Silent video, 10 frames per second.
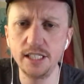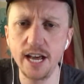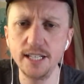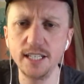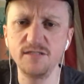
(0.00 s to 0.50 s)

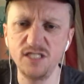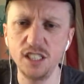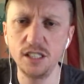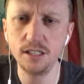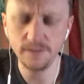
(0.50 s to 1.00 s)
And Ed's like,
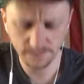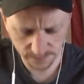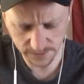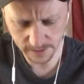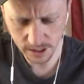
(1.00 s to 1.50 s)

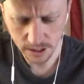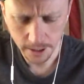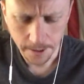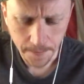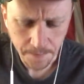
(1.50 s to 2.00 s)

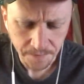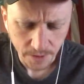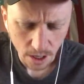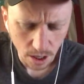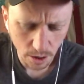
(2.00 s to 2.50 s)
Psh.
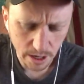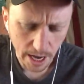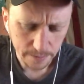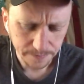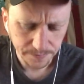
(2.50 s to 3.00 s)
okay.